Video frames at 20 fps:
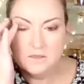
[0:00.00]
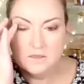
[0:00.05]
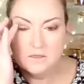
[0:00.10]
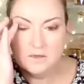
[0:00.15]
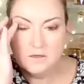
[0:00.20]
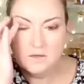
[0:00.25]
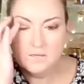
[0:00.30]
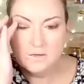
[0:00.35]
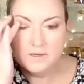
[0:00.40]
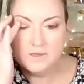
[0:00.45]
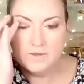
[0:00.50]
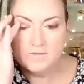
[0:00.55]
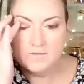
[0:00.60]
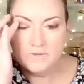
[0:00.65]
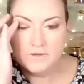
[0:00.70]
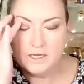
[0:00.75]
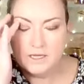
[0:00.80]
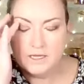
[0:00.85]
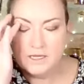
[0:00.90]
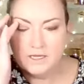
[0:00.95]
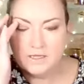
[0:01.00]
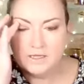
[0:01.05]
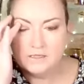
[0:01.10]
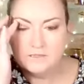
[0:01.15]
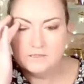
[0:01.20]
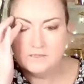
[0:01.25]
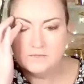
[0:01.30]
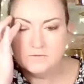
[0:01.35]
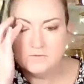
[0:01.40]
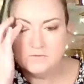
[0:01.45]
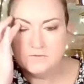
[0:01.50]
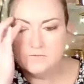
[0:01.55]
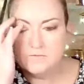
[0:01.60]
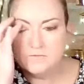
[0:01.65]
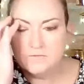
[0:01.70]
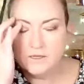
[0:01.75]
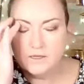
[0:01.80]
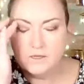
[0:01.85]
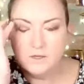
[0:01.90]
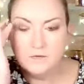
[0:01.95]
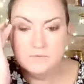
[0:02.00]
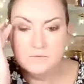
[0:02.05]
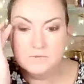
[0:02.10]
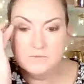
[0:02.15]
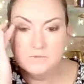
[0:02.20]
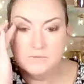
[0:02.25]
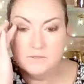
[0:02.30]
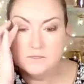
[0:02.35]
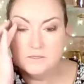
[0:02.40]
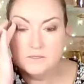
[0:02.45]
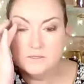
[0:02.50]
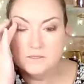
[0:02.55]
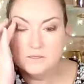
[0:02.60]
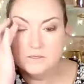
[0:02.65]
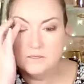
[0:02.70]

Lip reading: on my hands, sort of helps with the